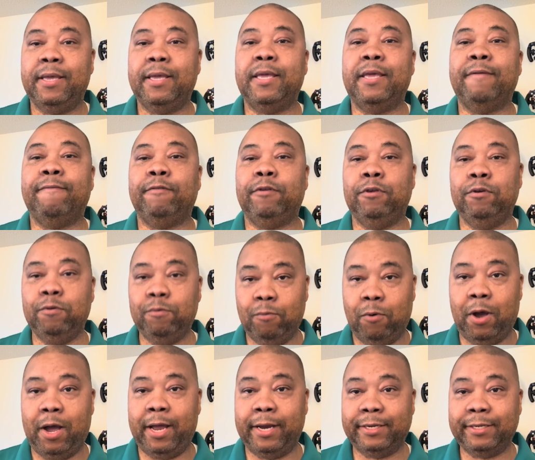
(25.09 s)
If you
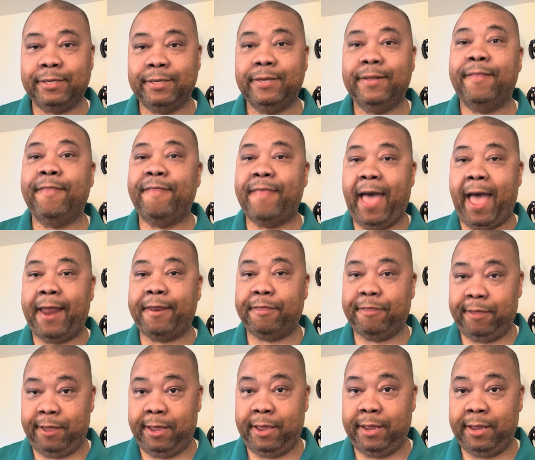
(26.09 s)
want that
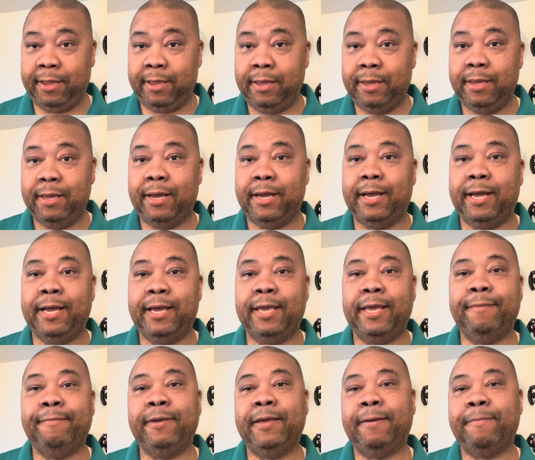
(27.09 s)
thing,
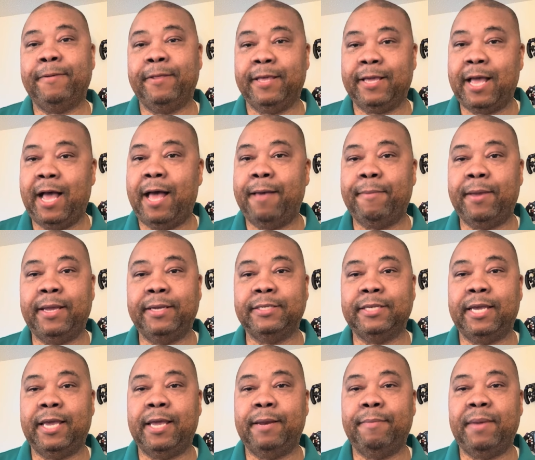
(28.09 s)
hit me up in the comments
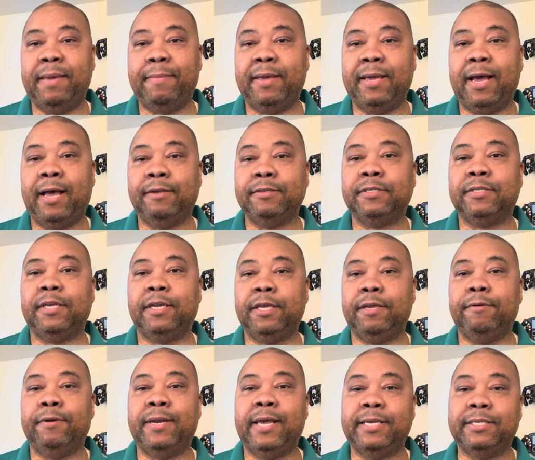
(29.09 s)
and maybe I'll sell
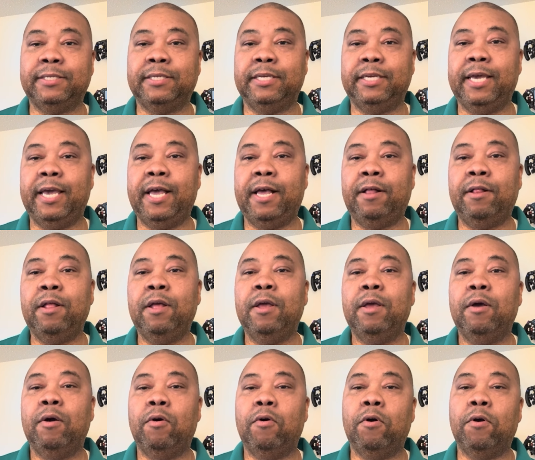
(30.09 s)
you an STL
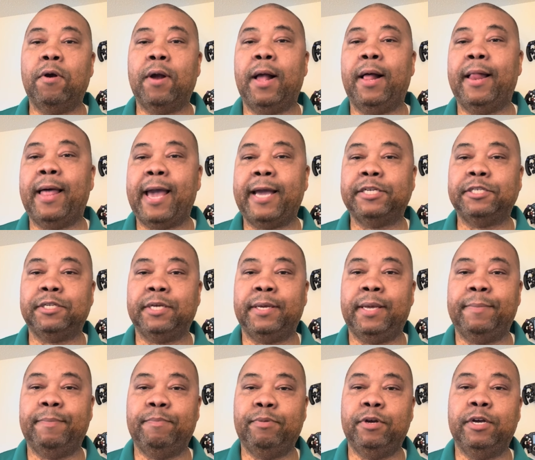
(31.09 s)
or I'll
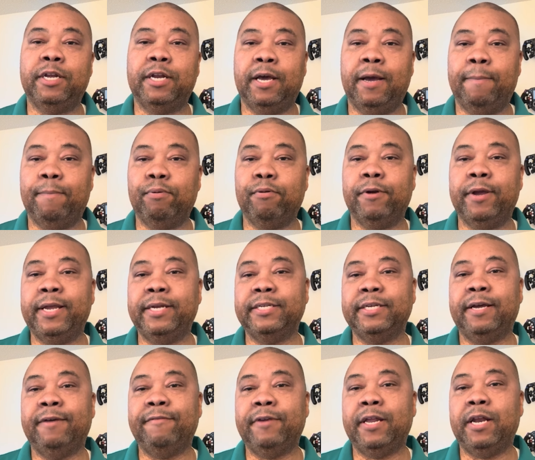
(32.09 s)
actually put a print
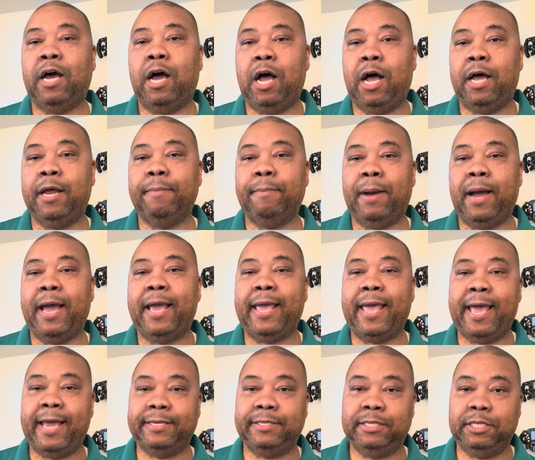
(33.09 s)
of it on my
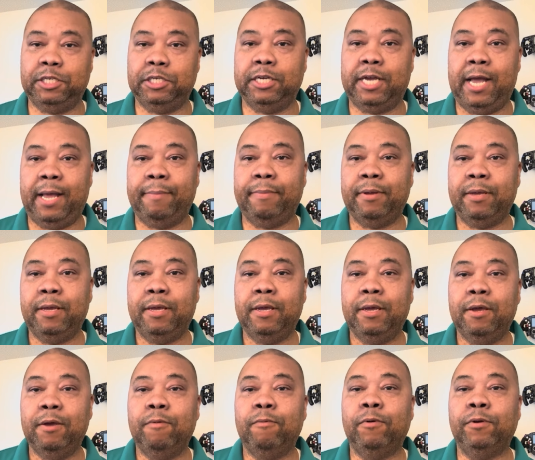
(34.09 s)
Etsy shop.
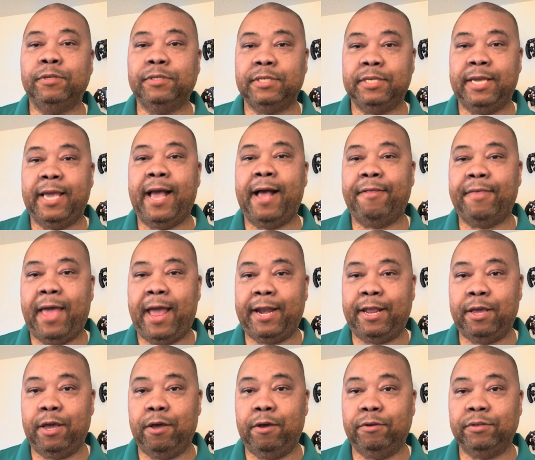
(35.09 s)
We'll see how that
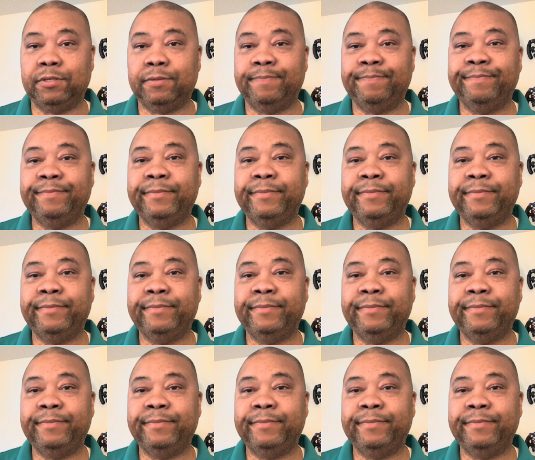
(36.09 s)
goes.